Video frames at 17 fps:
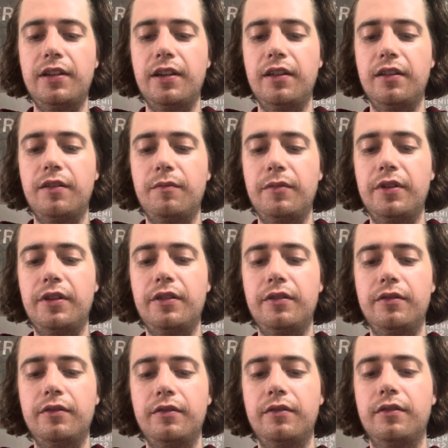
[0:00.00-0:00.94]
down the
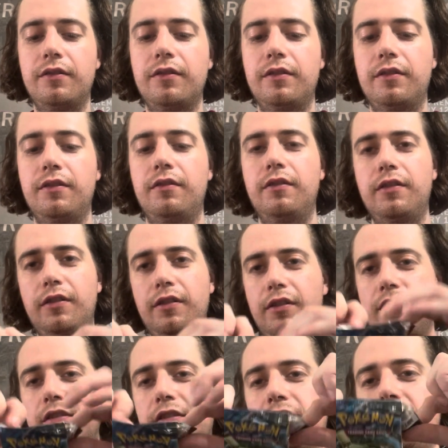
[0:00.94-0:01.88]
middle.
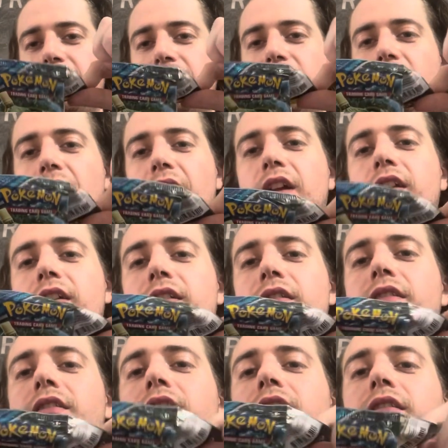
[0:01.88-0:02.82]
This
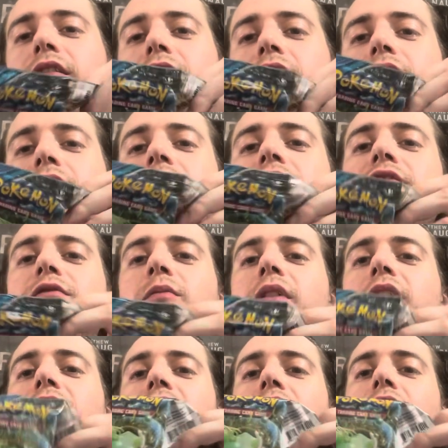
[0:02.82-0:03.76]
is
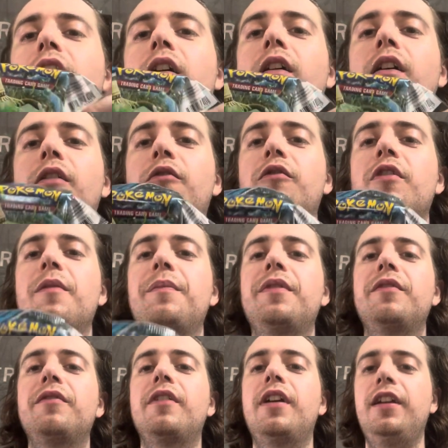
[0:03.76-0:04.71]
why they call it
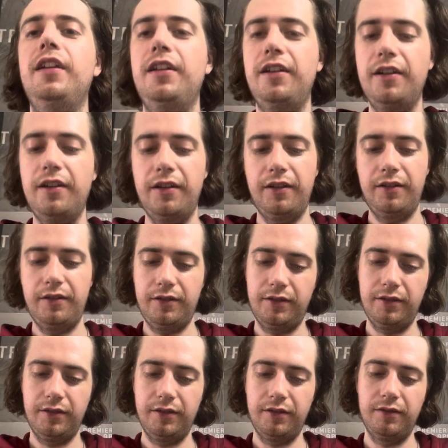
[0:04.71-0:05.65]
ripping right here.
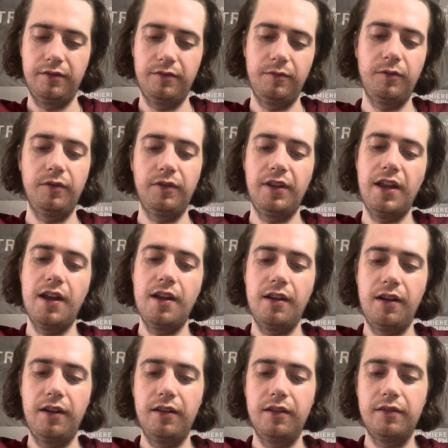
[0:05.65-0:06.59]
Well, that,
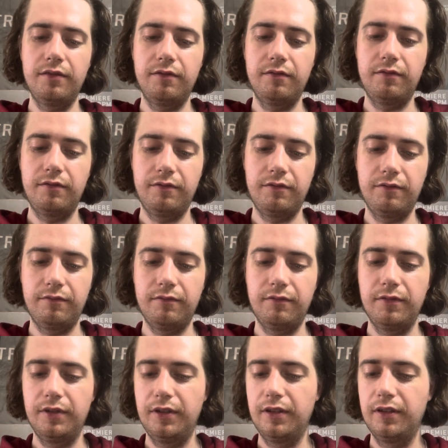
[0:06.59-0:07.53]
and
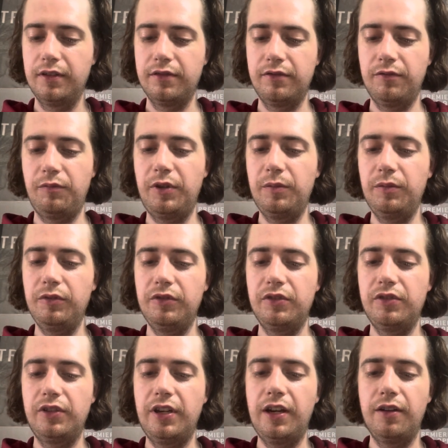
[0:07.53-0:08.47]
some people
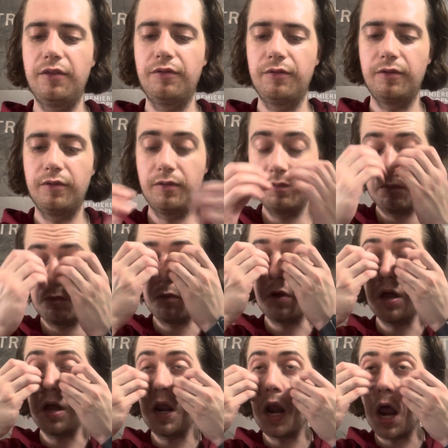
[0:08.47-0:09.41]
just tear through them,
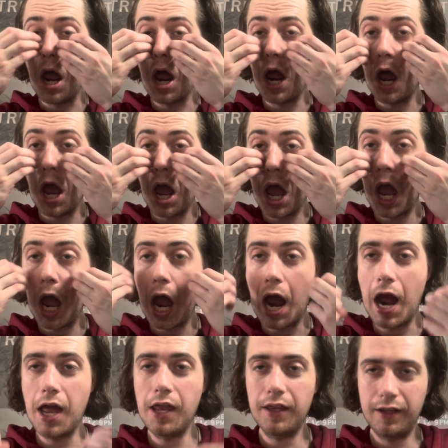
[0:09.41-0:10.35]
but
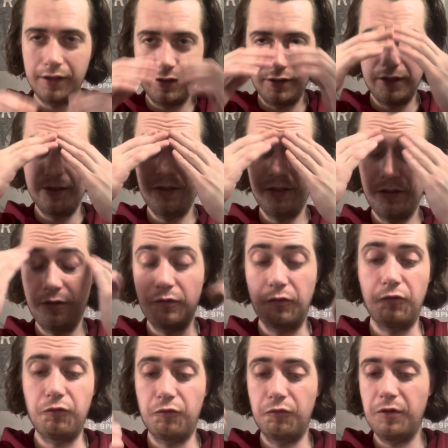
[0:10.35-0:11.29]
I like to just
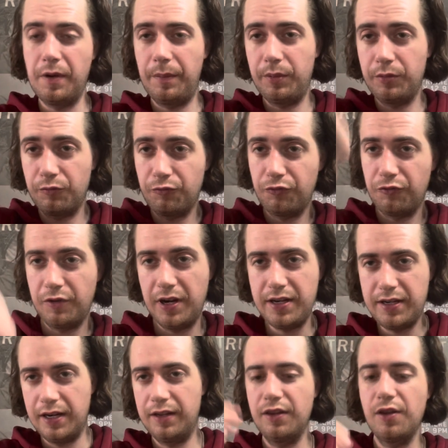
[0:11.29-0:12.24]
rip
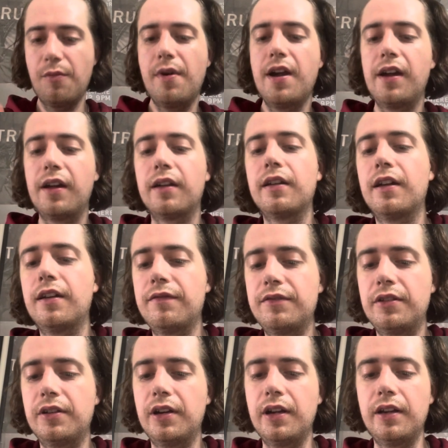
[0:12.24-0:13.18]
right down the back
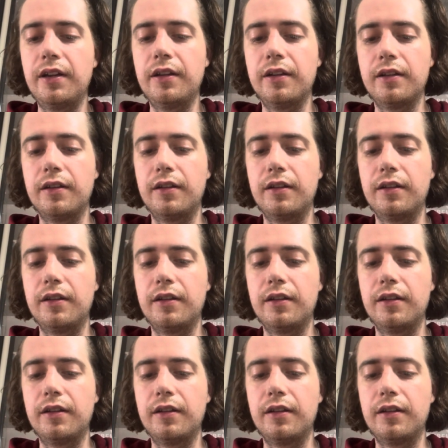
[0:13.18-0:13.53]
after I